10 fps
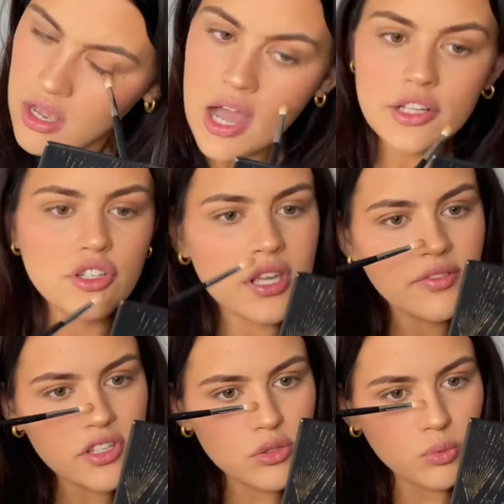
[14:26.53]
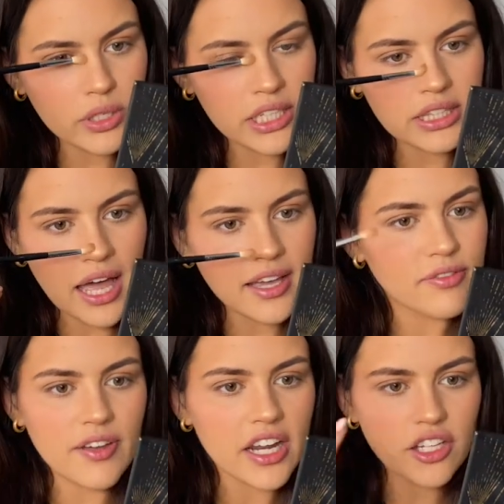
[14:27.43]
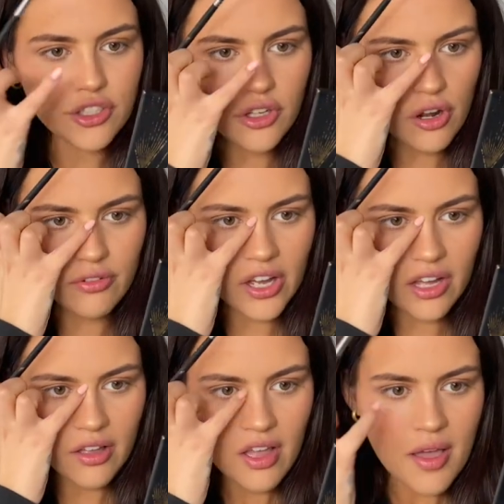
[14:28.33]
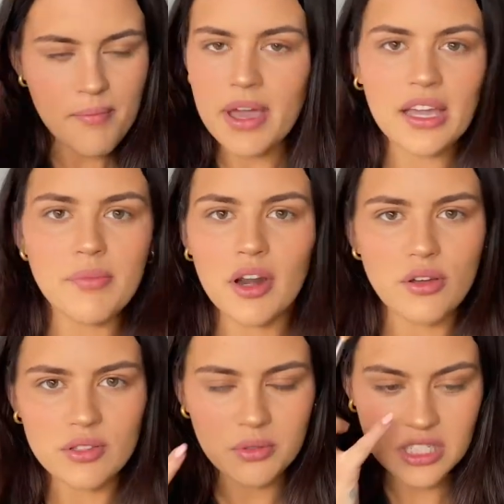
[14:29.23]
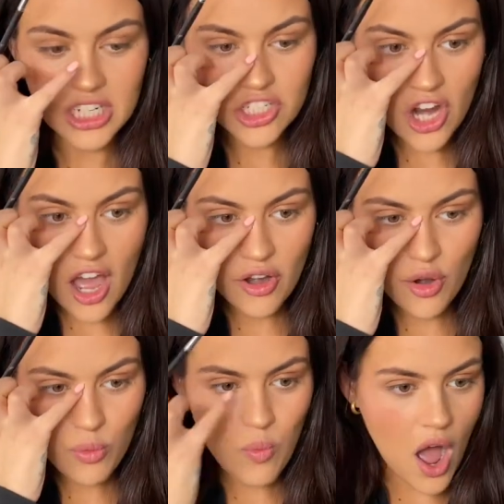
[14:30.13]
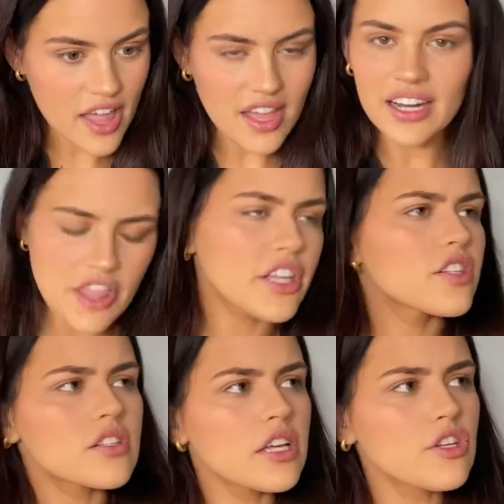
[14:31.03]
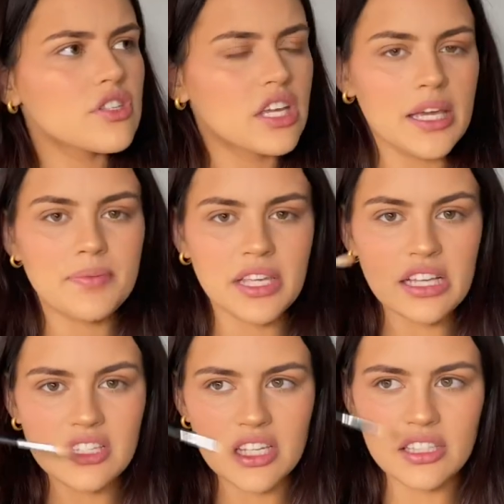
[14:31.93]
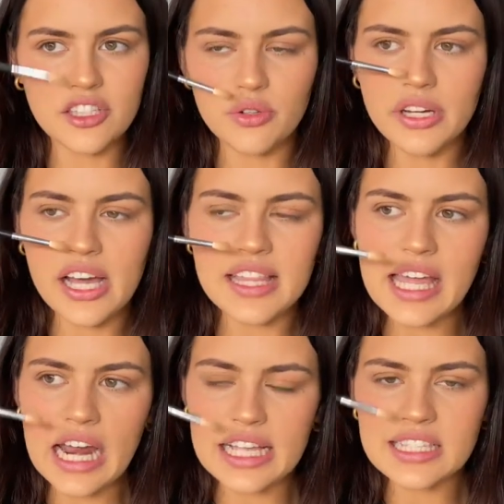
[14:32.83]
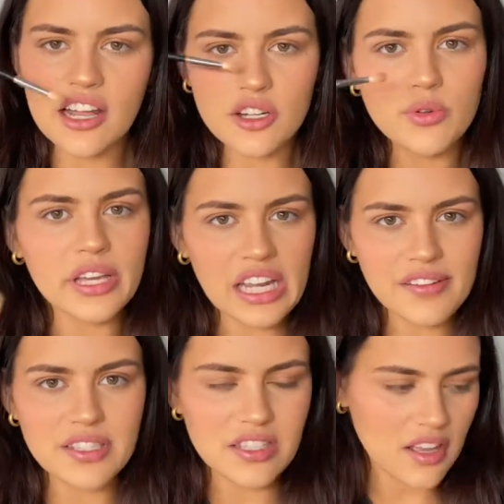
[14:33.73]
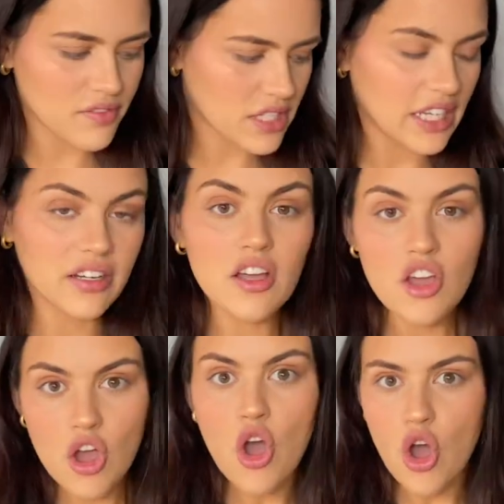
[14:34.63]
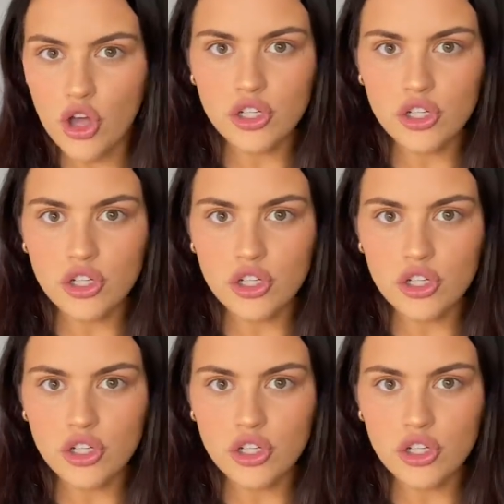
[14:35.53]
I just have this weird like fetish over making my nose look snitch. I don't know why that is. I think it's because I used to keep seeing Tilly do it and then I started doing it ever since I've seen her